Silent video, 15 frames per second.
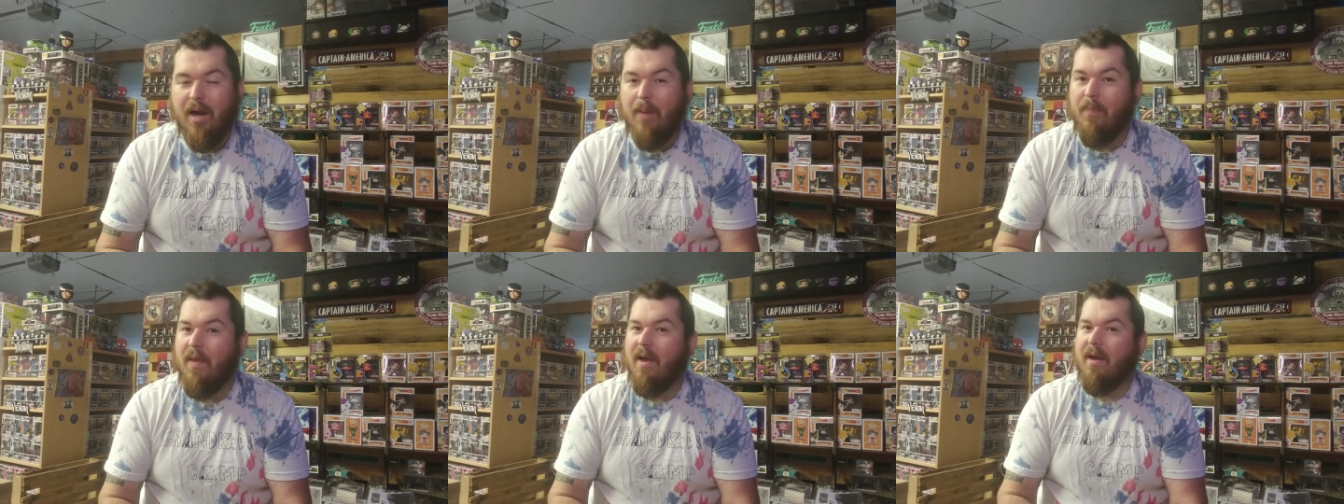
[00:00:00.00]

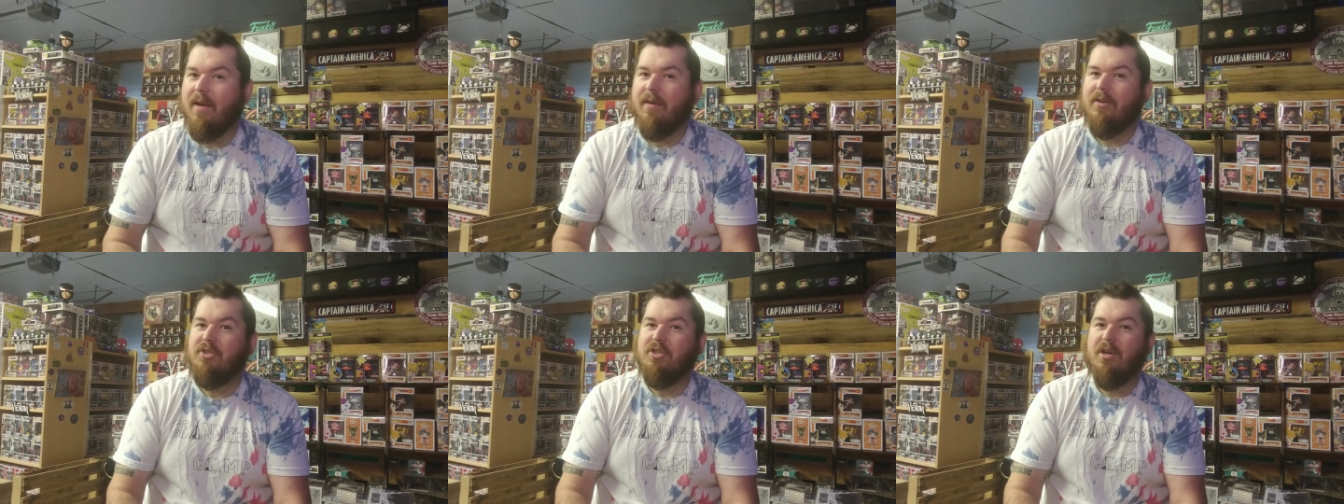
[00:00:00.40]
I'm not
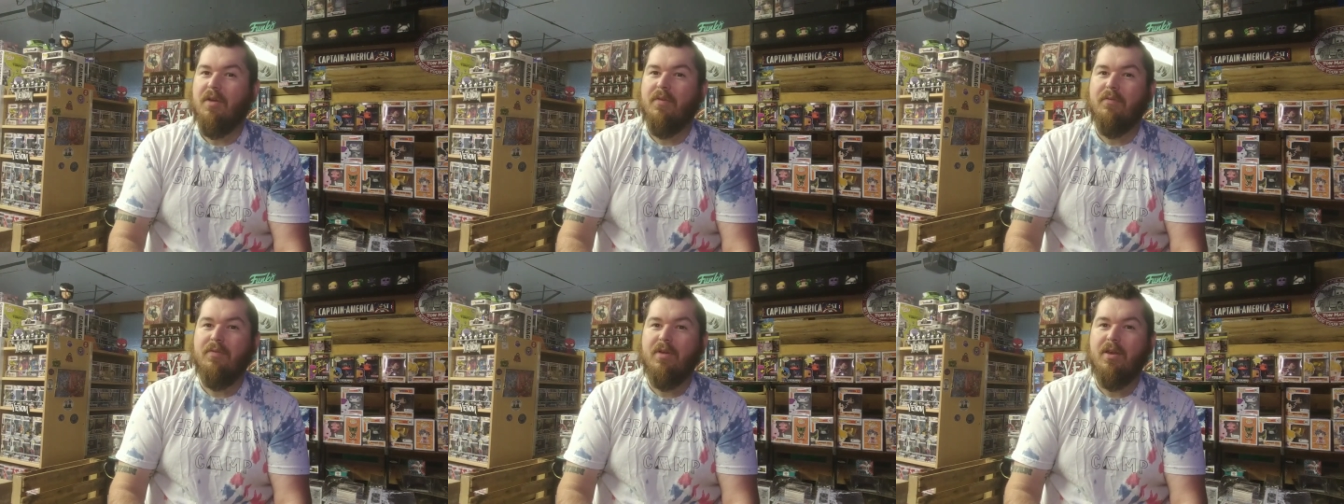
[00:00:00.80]
going to share
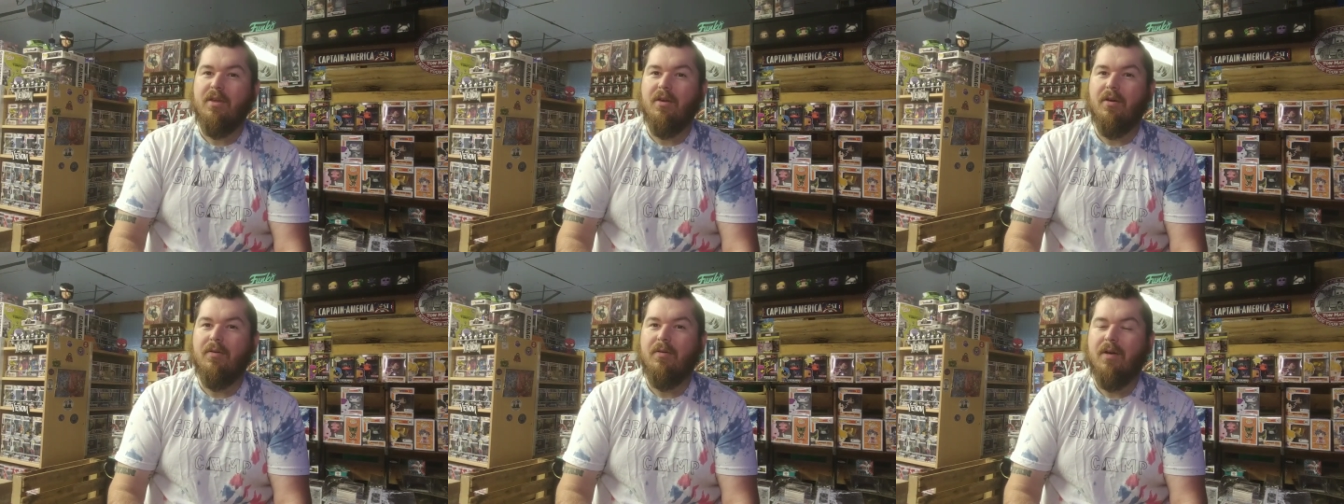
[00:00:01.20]
the
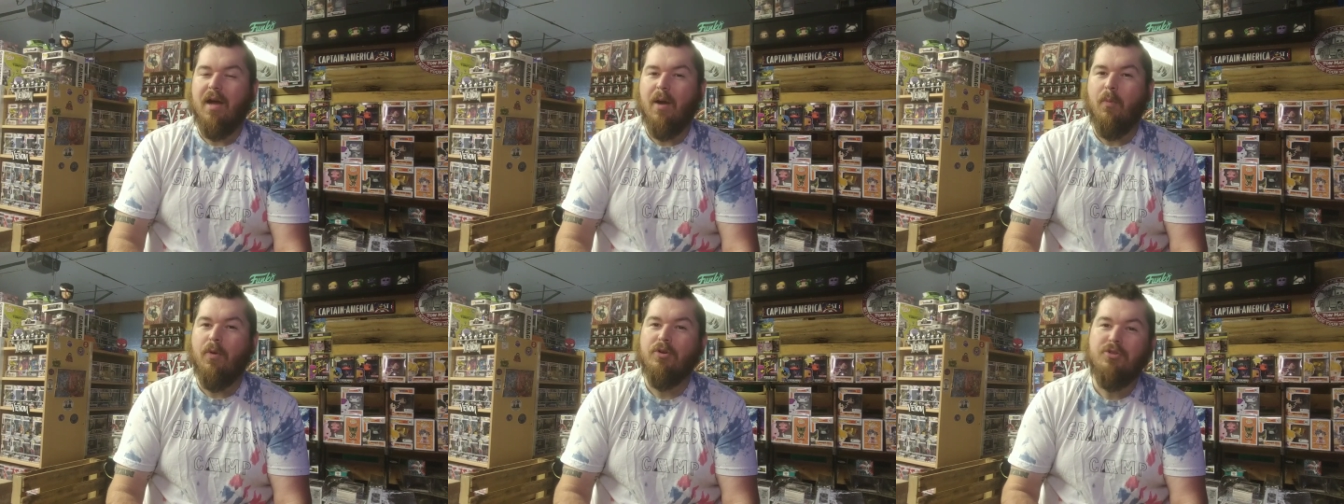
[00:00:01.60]
video.
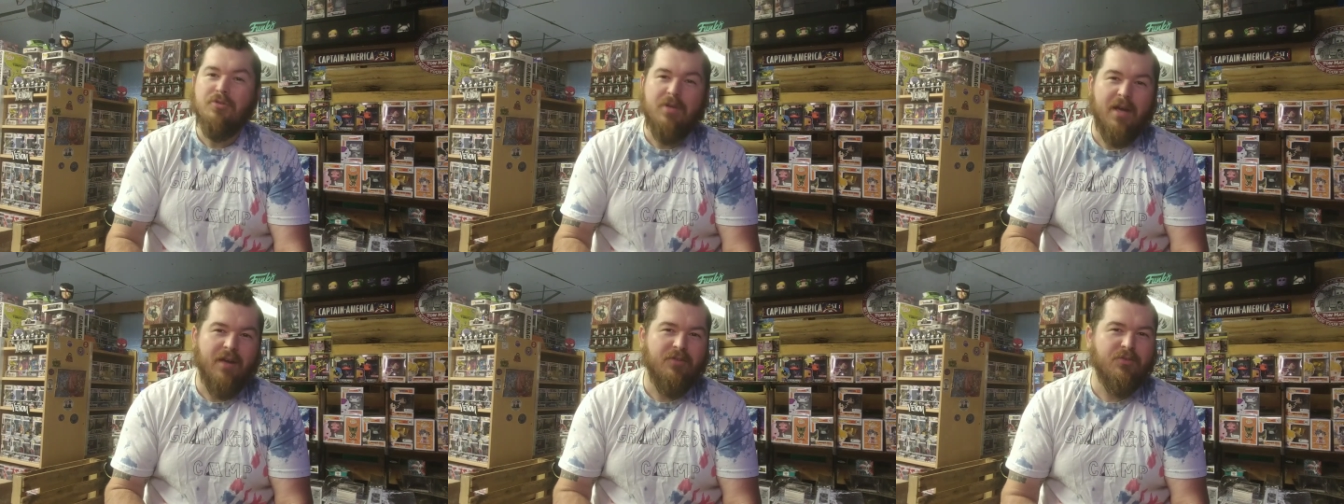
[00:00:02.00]
I want
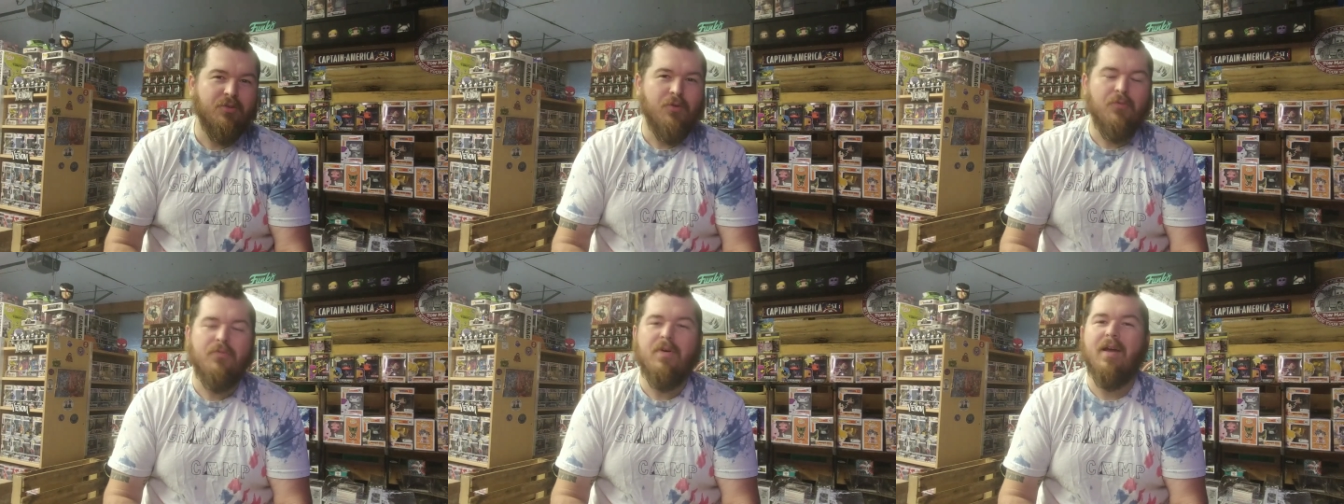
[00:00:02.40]
you guys to
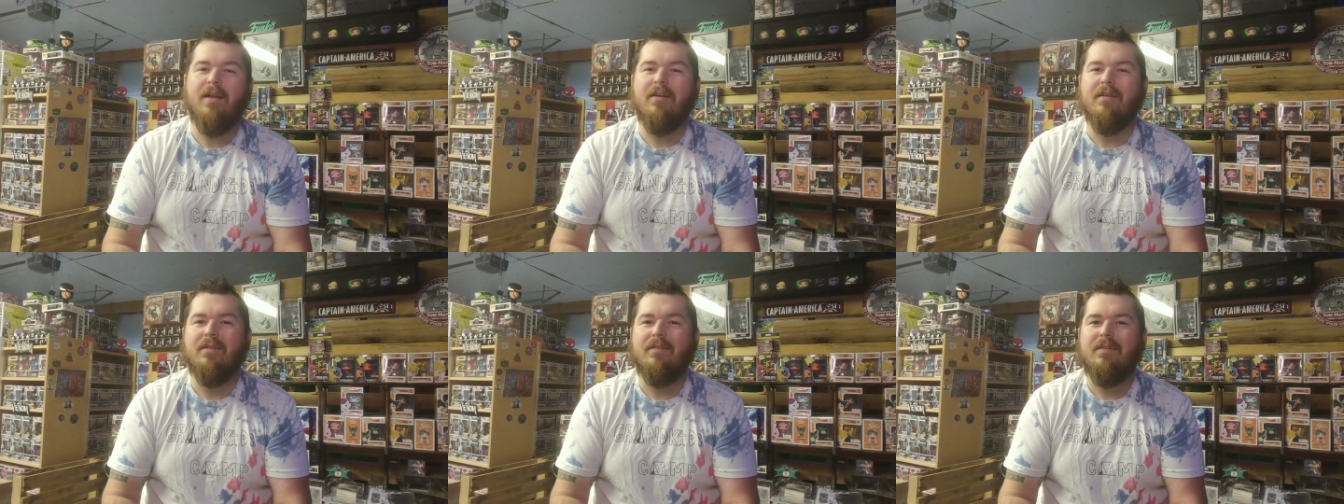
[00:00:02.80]
go
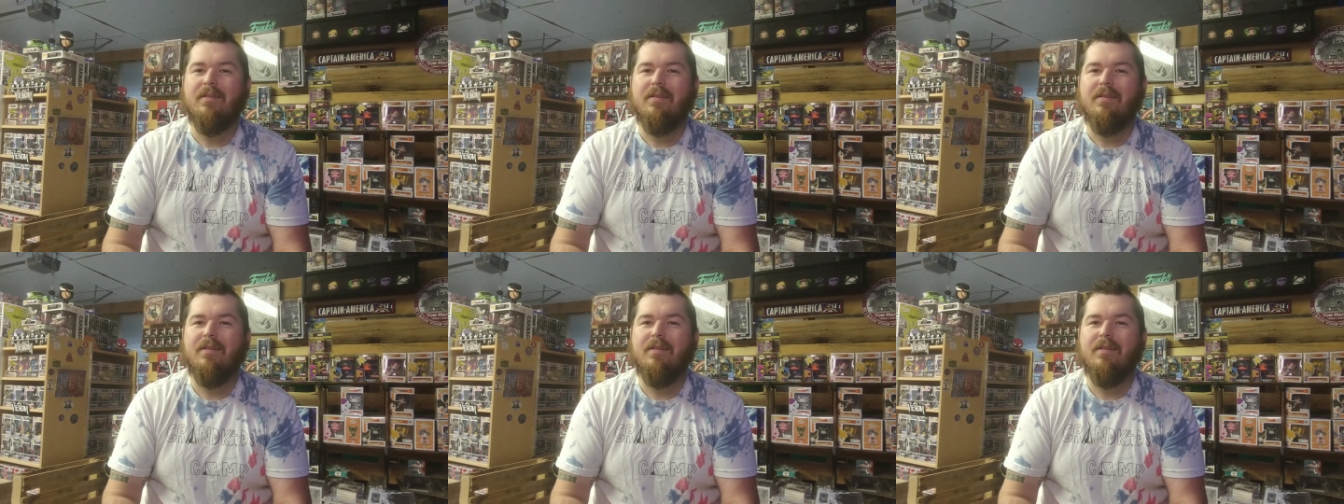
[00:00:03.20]
find it.